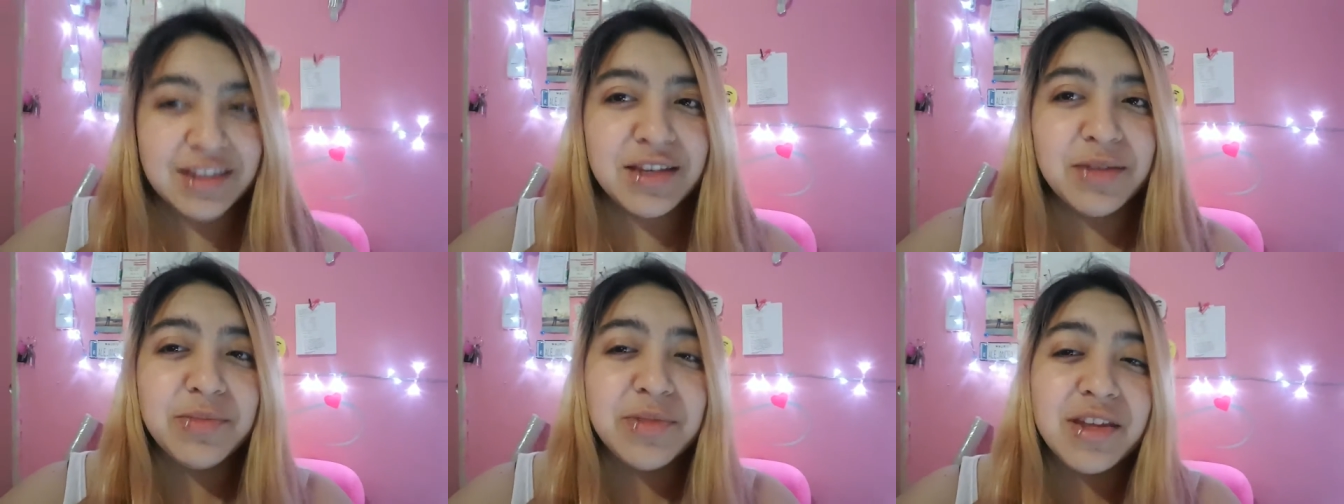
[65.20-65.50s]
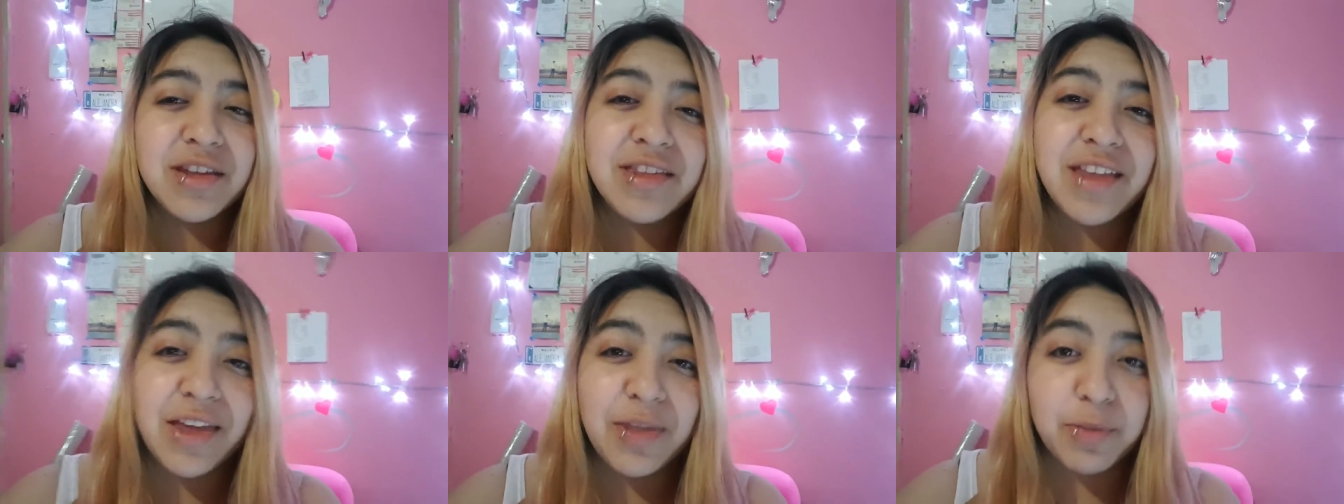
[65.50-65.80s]

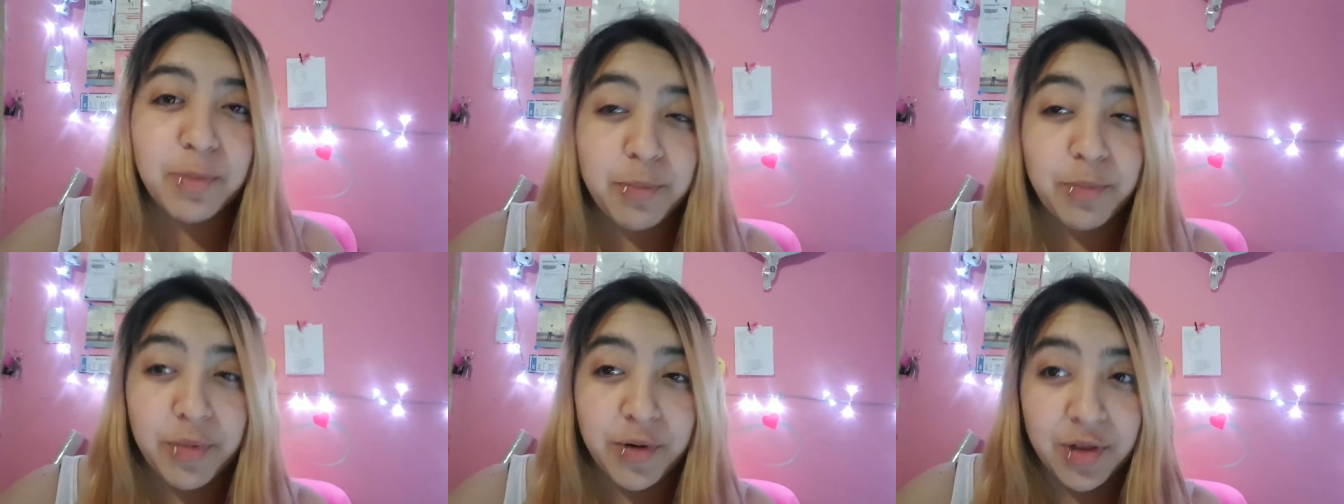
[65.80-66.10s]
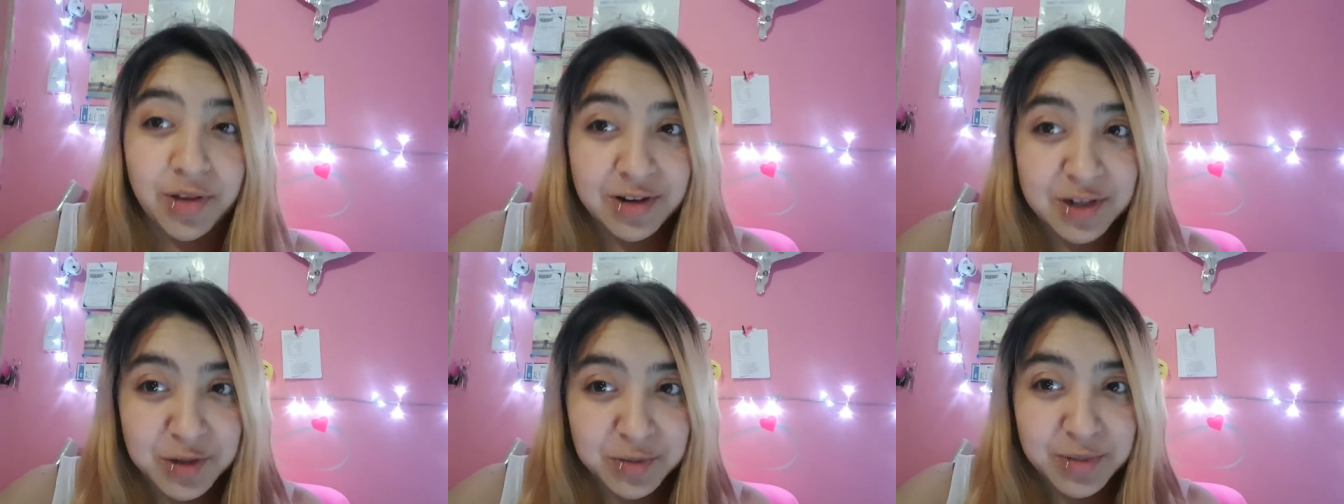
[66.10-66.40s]
something that
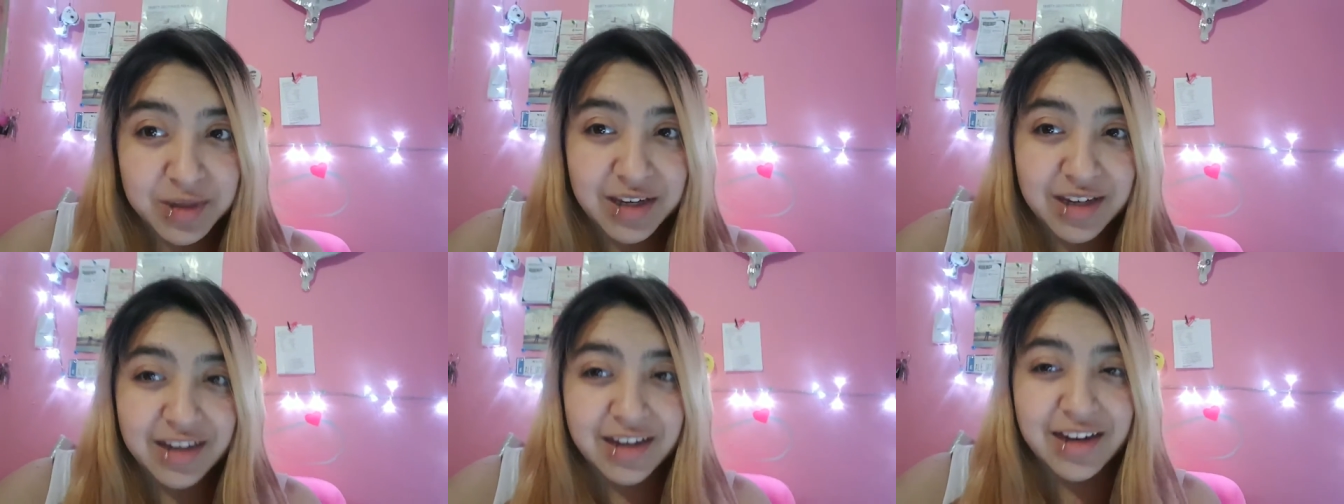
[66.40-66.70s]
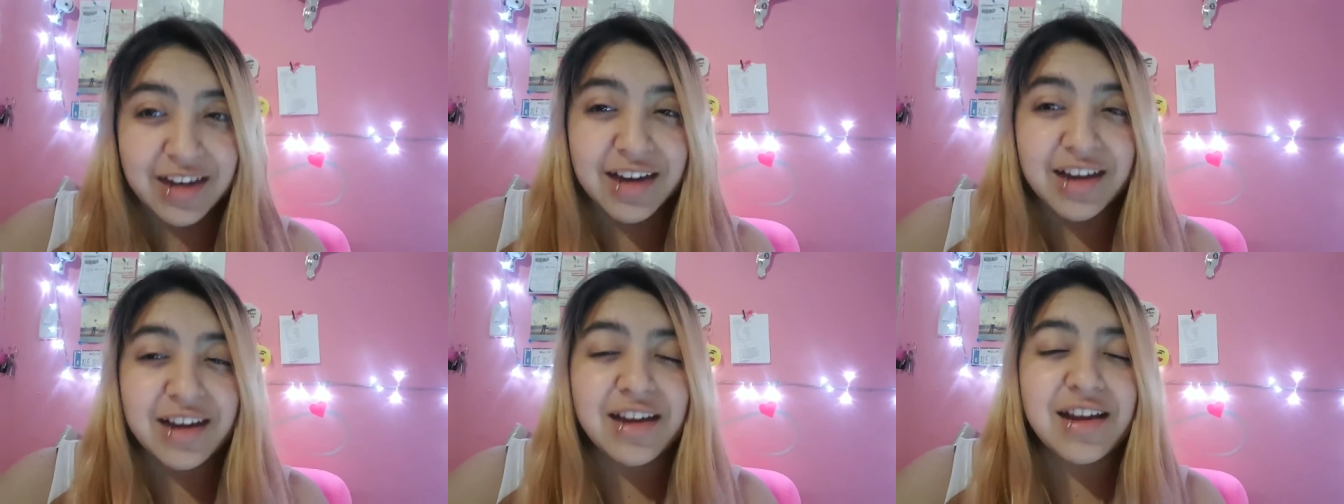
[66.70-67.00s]
bothers me
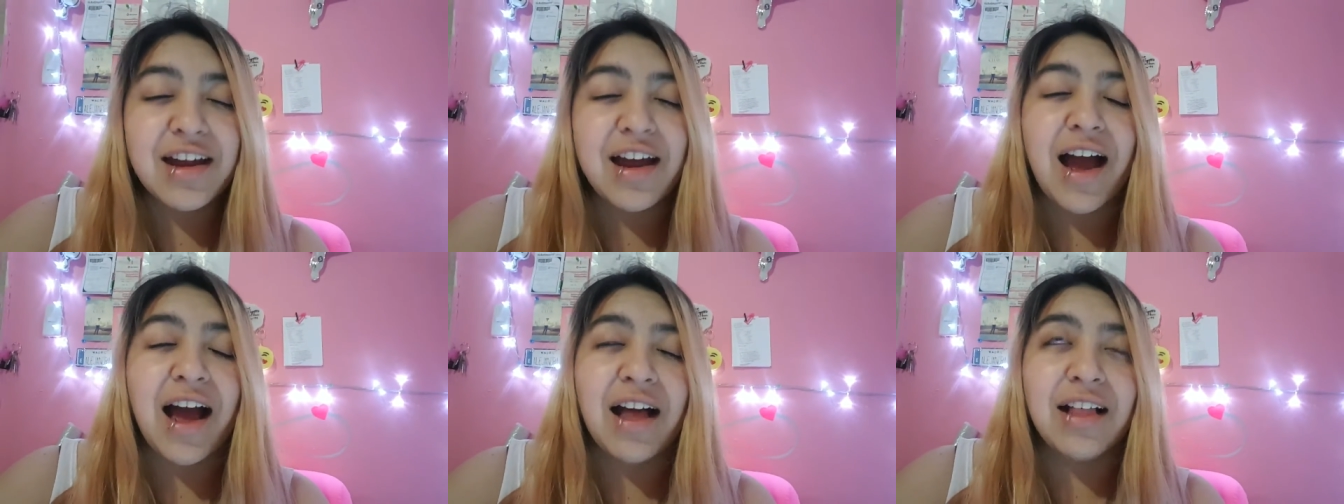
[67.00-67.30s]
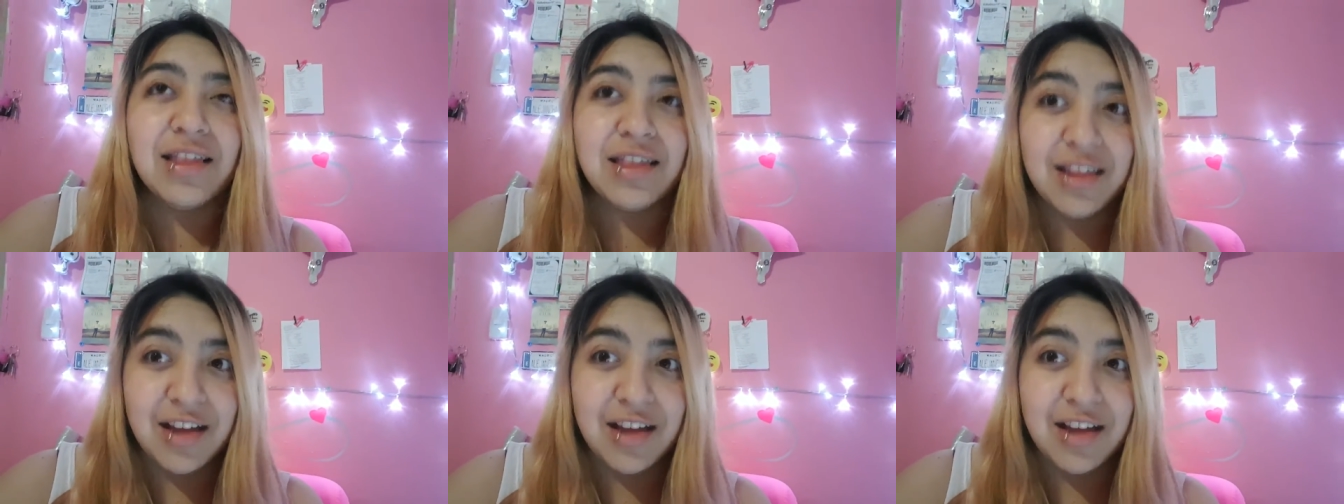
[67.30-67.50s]
a